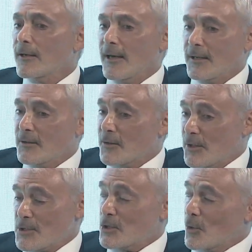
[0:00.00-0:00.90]
any of the
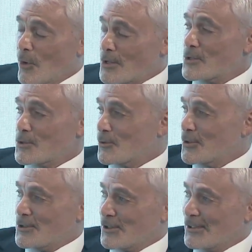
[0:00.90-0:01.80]
things that the West has
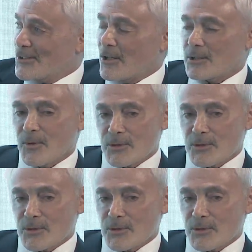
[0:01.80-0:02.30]
traditionally talked about.